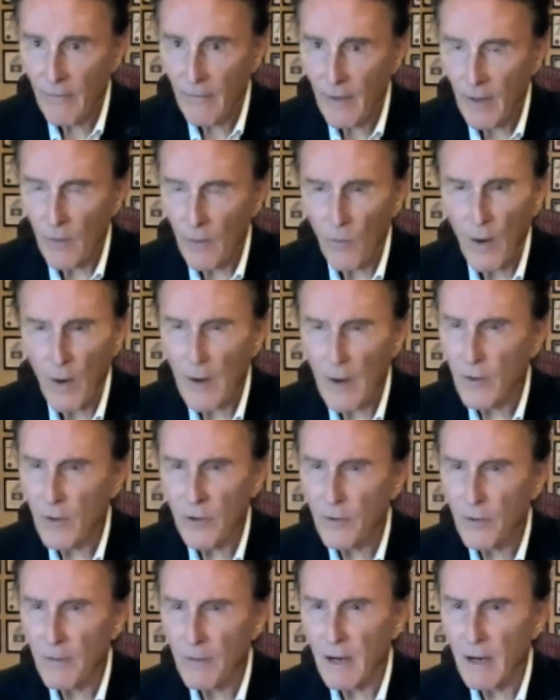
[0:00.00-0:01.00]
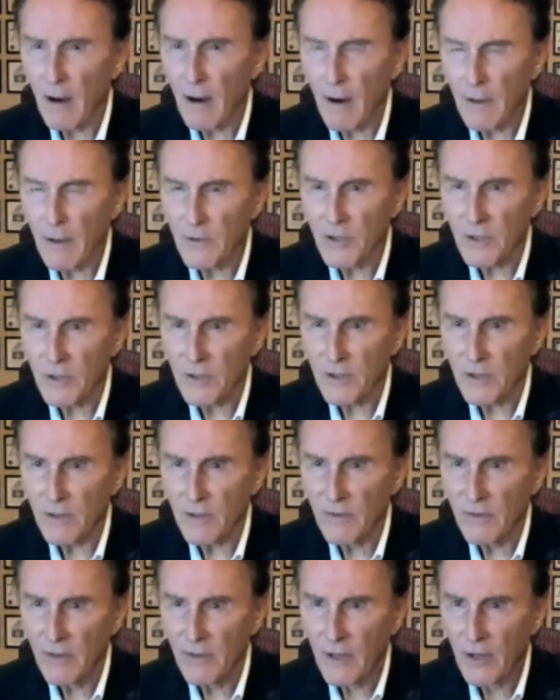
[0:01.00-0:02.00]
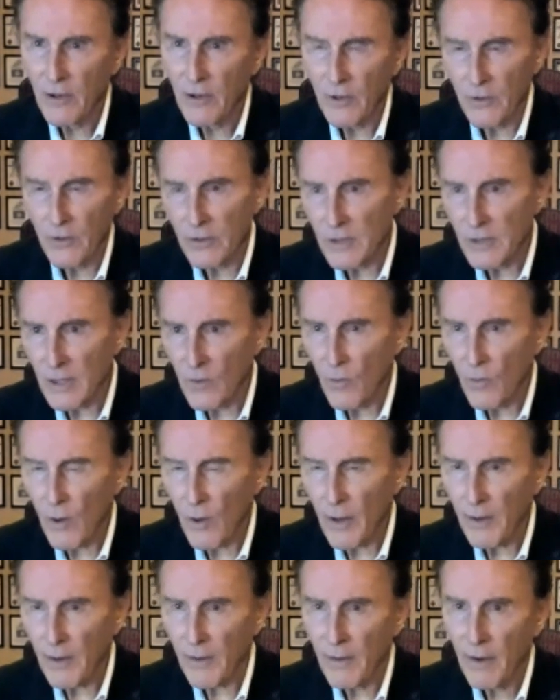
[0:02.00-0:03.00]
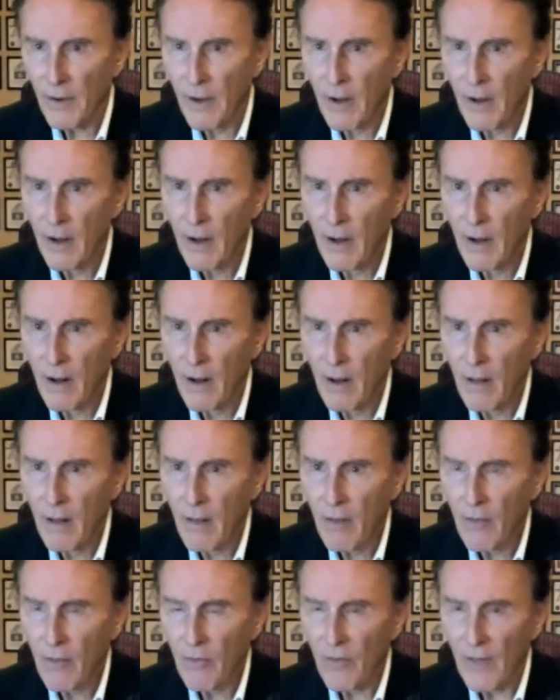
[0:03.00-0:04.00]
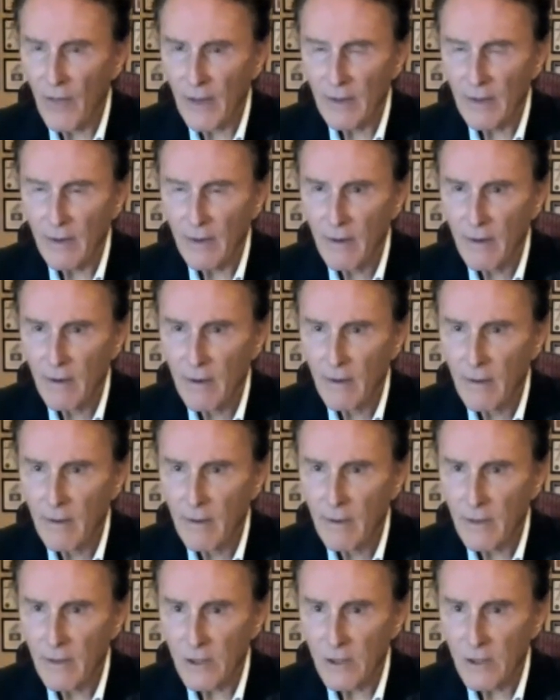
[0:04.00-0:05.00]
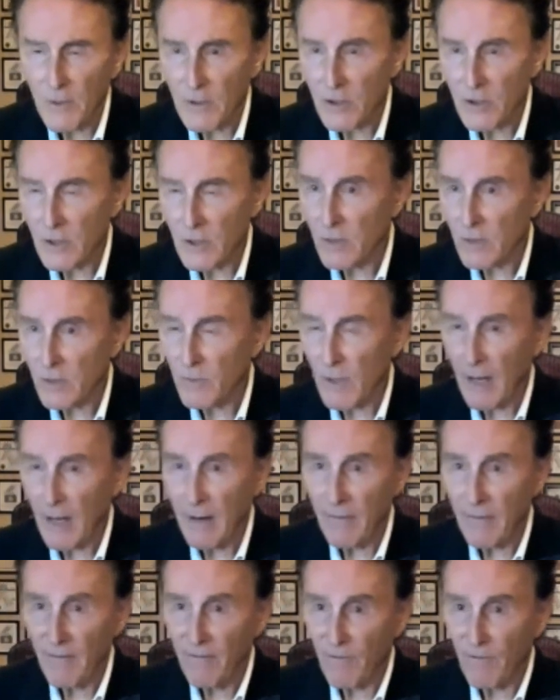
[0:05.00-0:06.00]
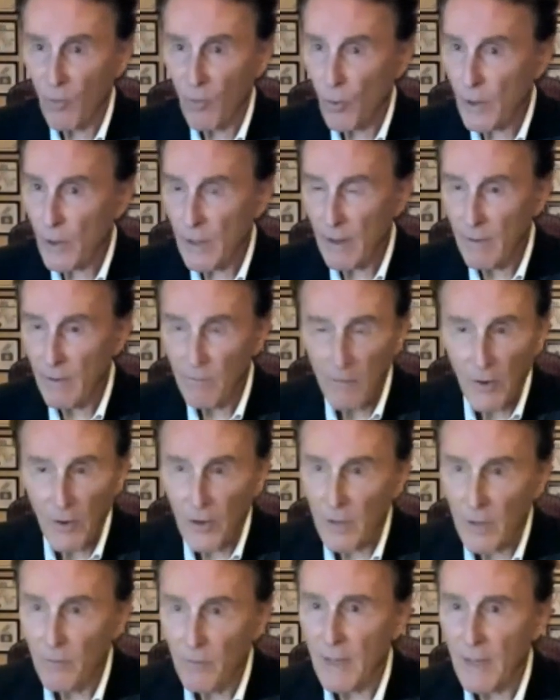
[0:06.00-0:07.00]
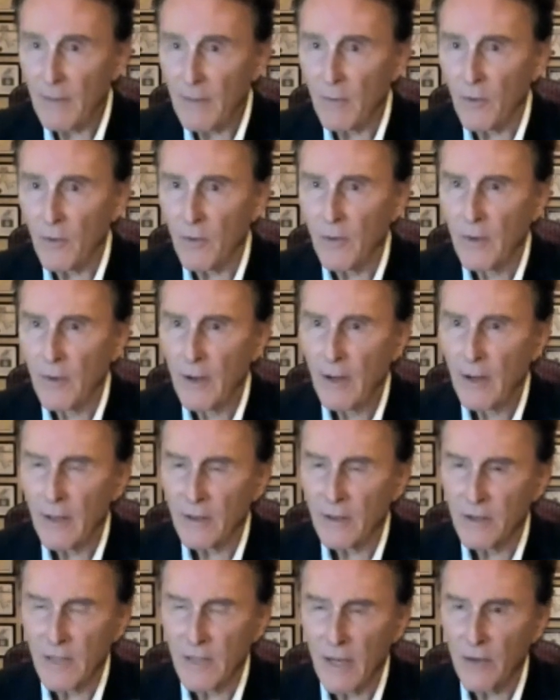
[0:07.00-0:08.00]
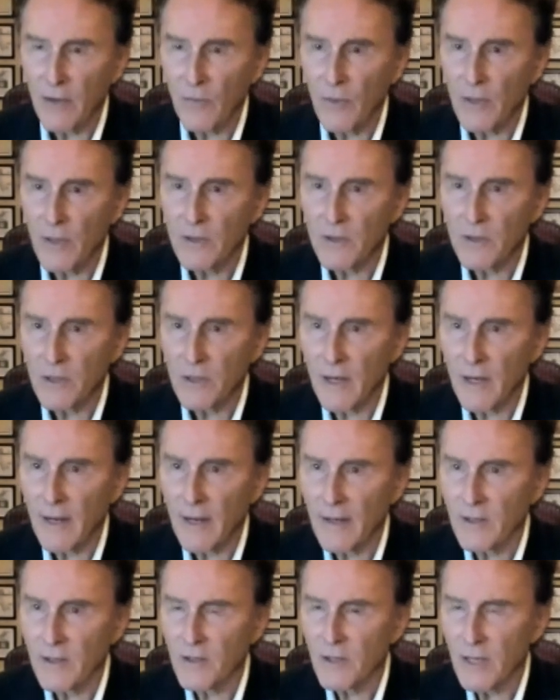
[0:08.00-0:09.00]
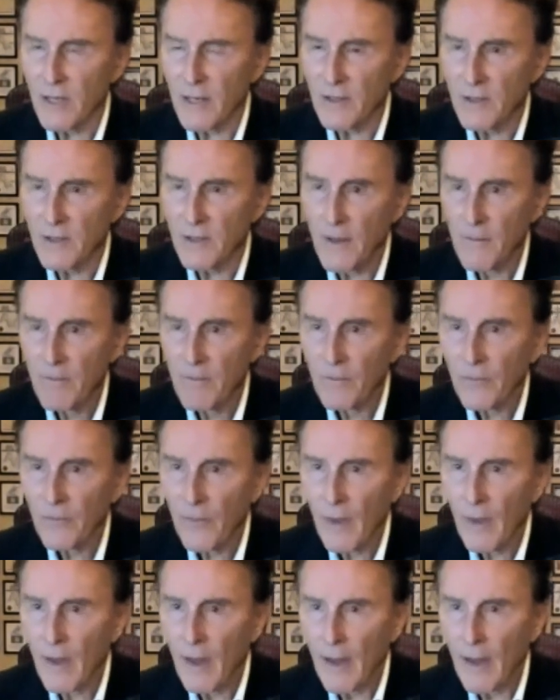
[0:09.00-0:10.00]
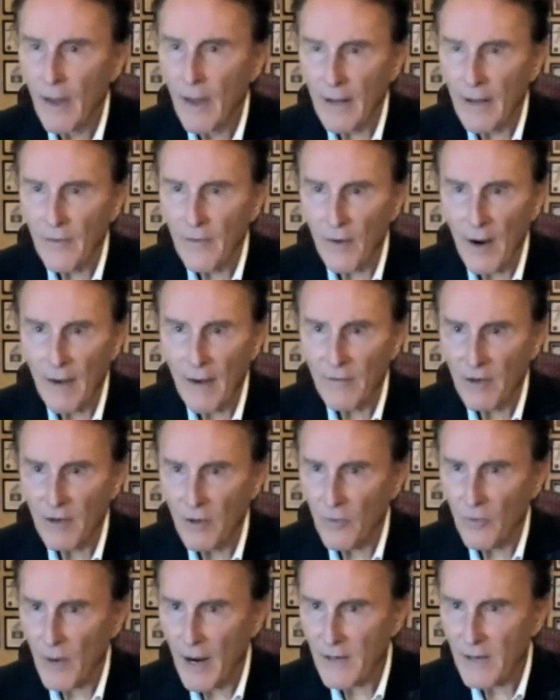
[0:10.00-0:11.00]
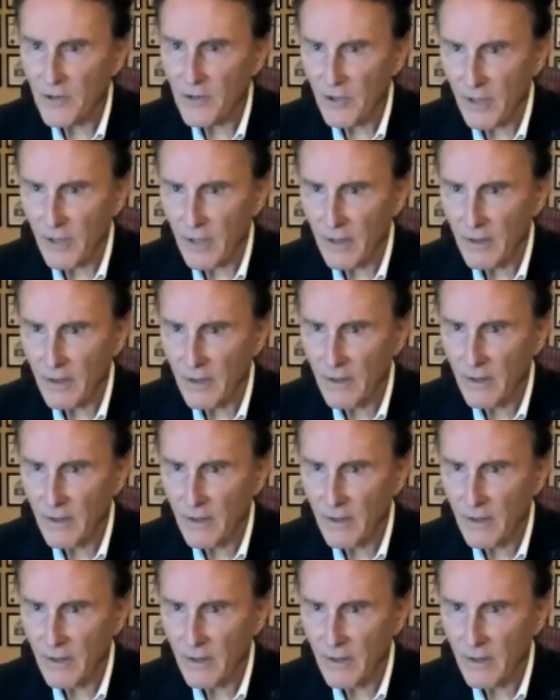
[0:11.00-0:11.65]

And why wouldn't you be conscious of using water that is supposed to supply 40 million people in Southwest United States, and now they're having to ration it?